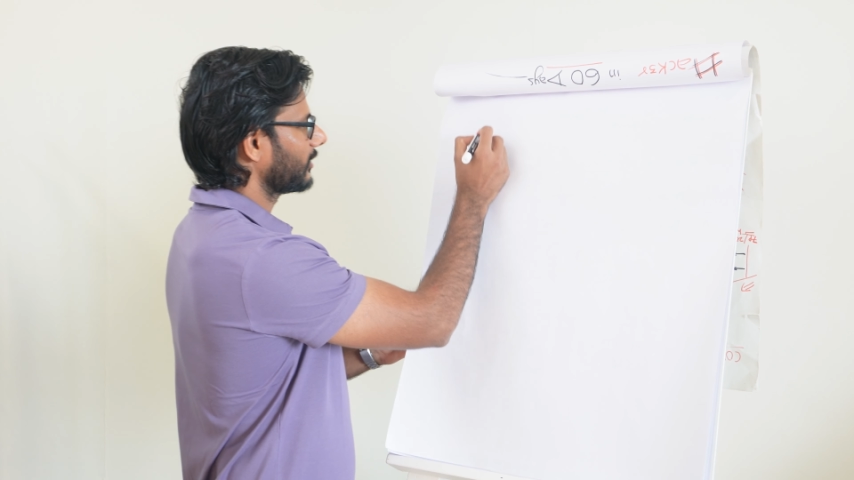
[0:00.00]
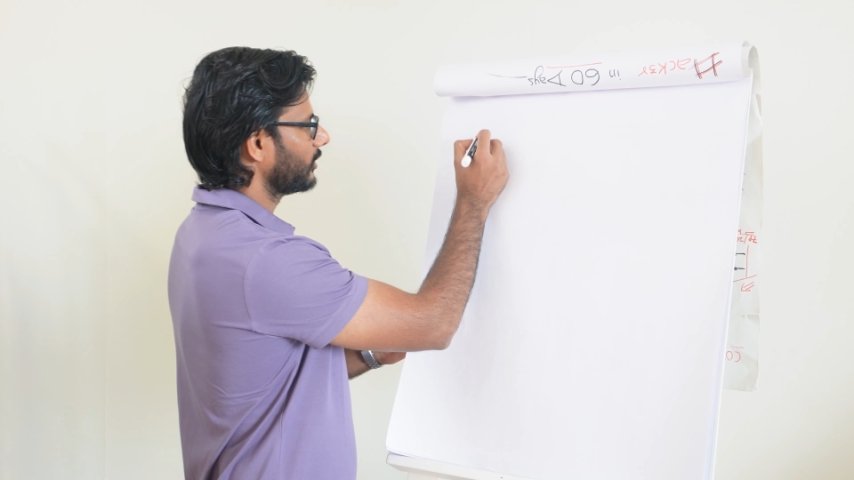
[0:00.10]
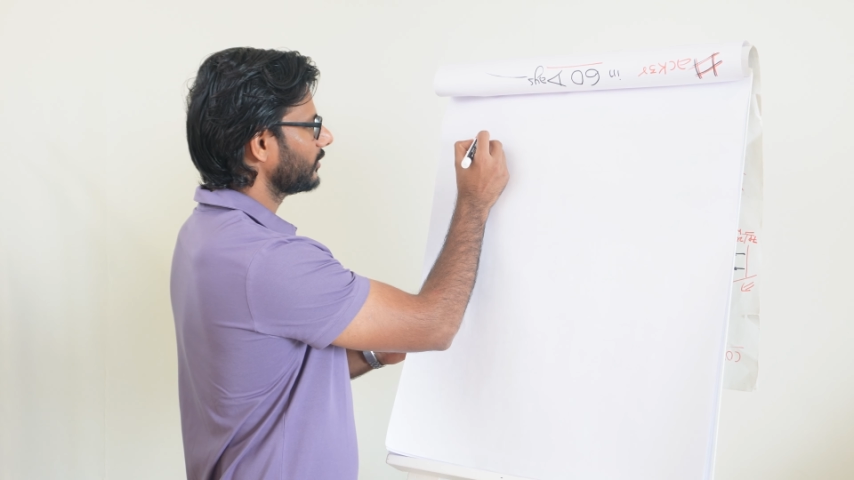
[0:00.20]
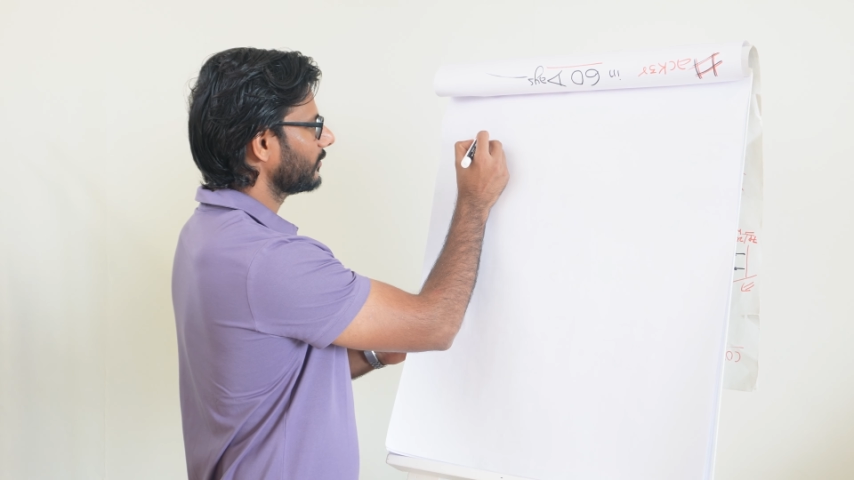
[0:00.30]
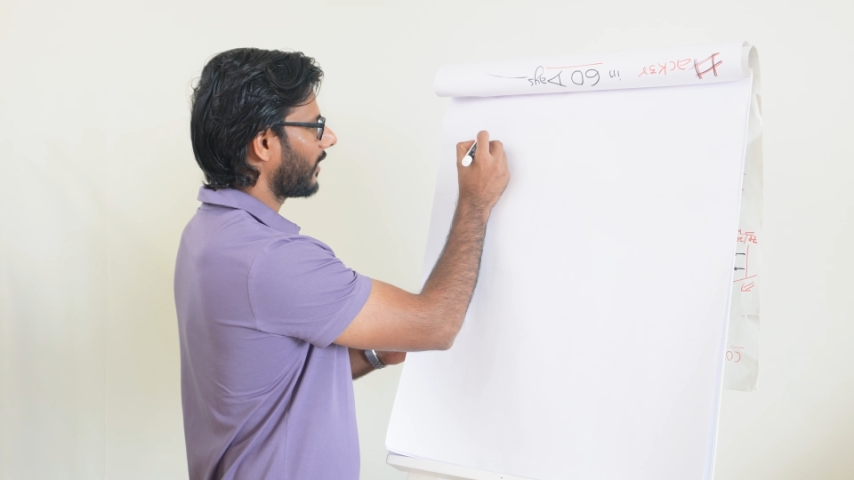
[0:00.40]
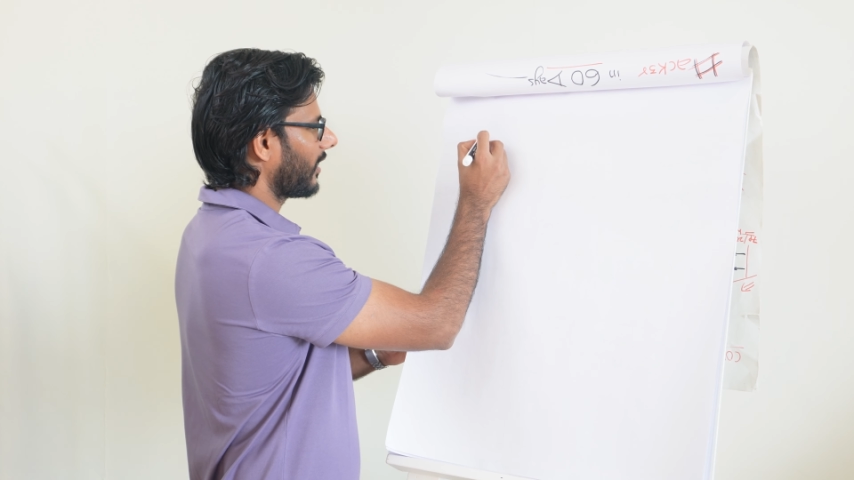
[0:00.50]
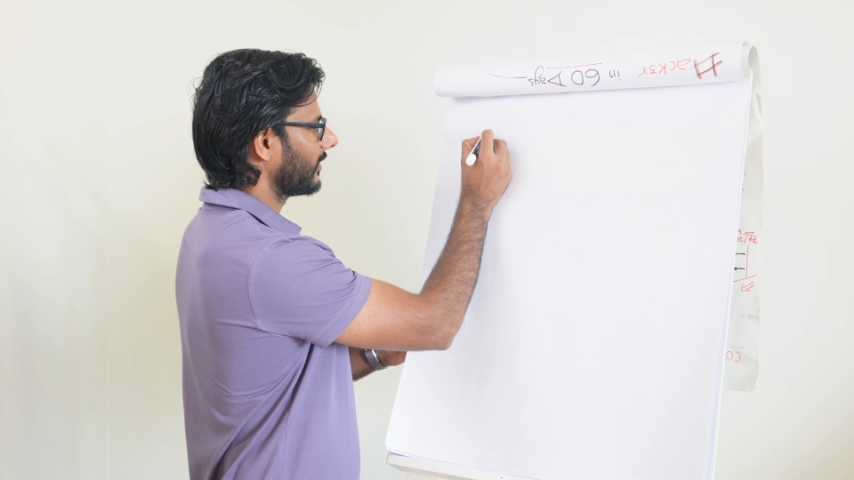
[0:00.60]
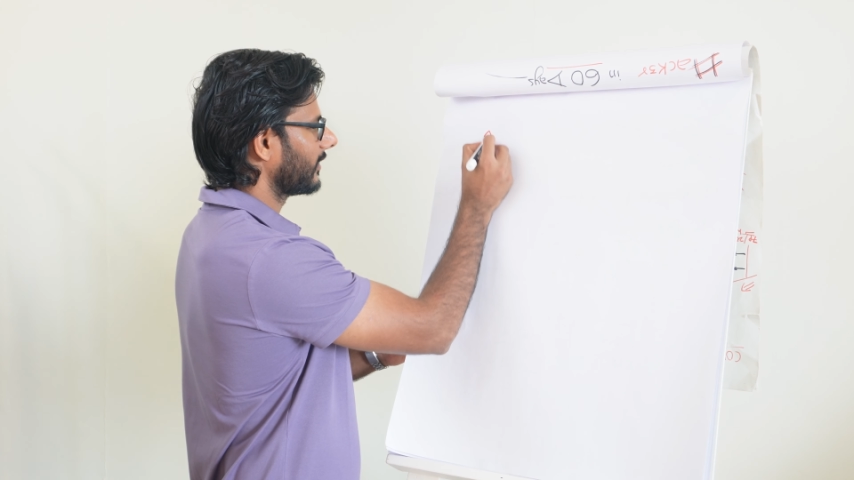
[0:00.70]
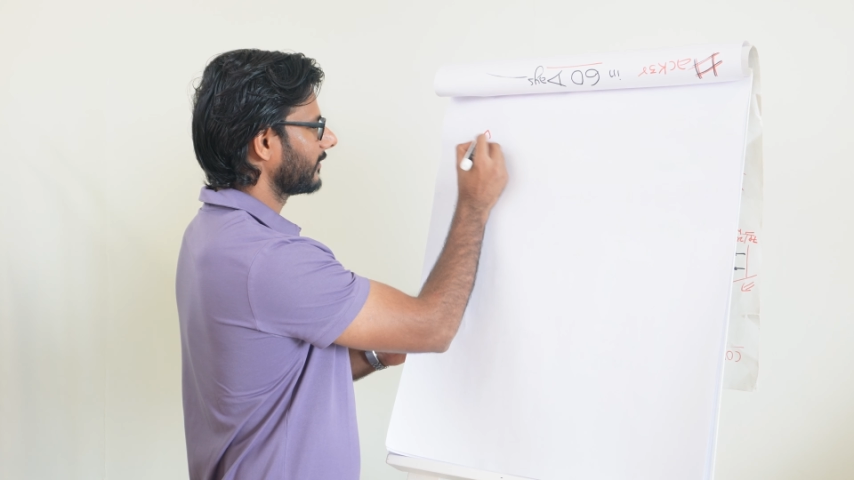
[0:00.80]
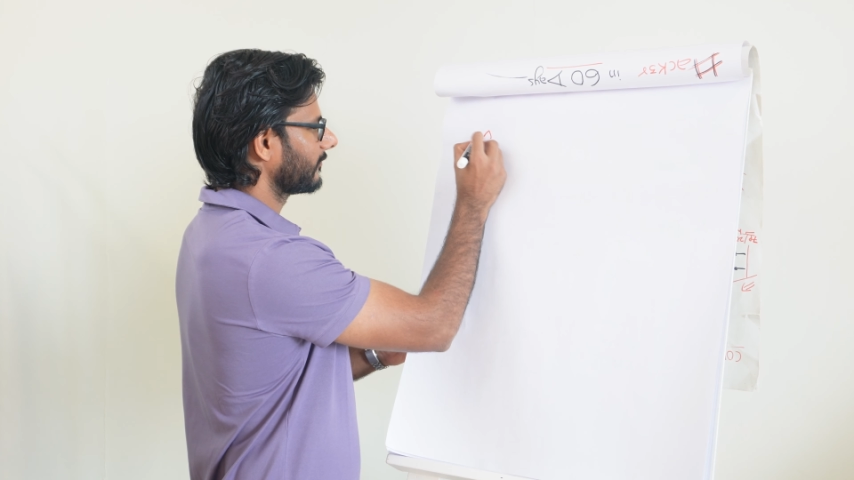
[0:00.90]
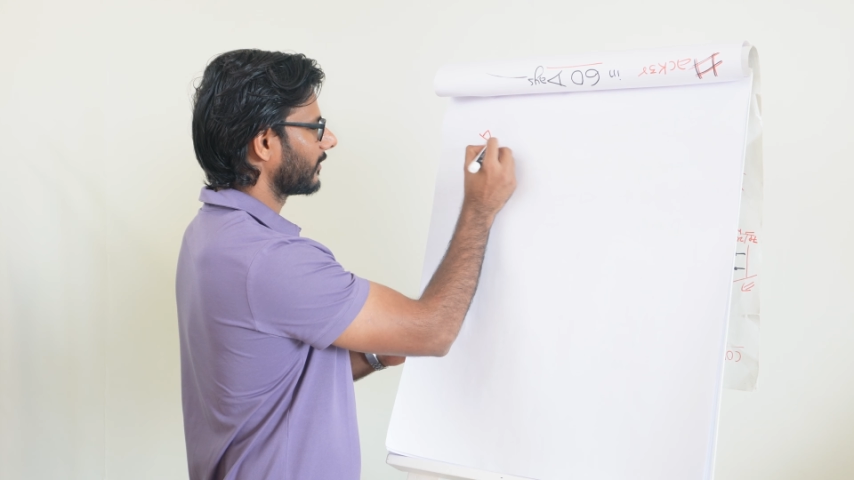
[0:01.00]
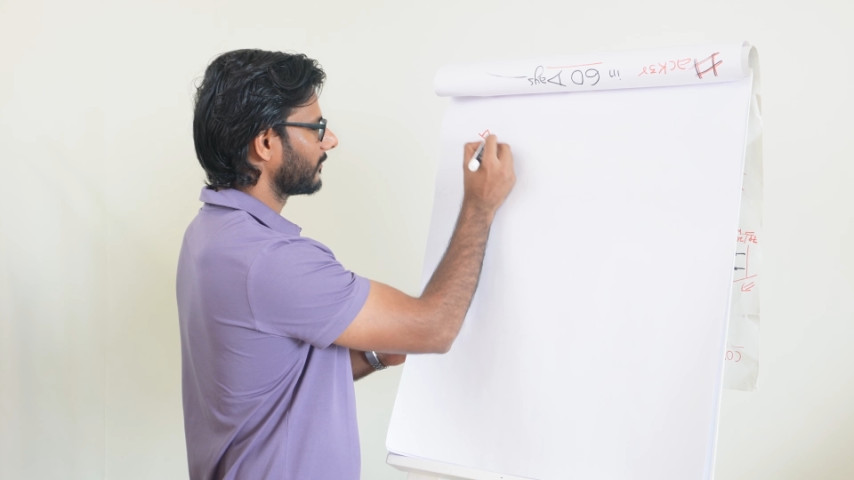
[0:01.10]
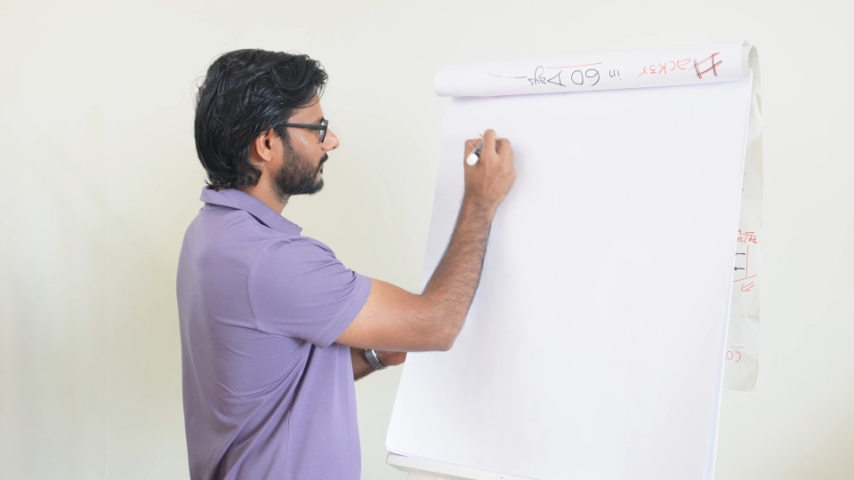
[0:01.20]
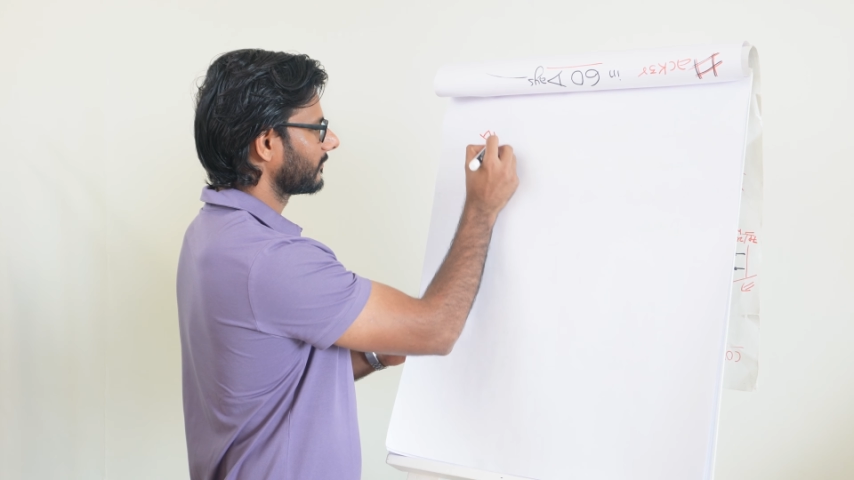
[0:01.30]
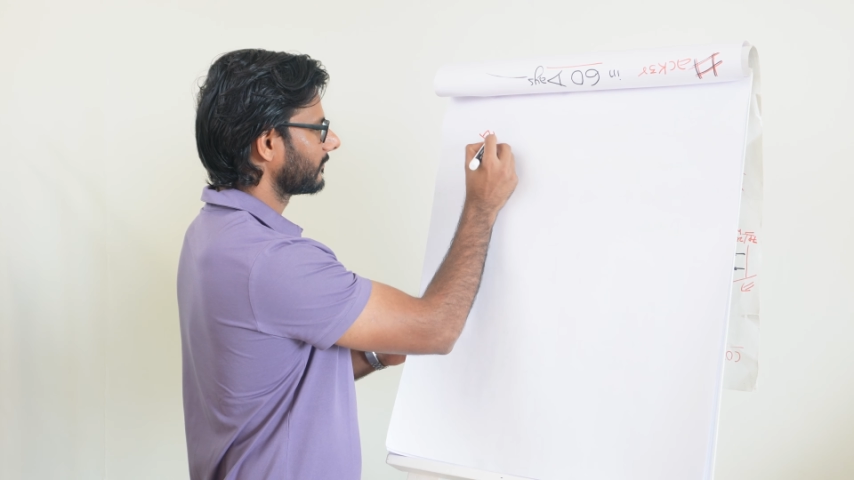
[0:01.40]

you are learning from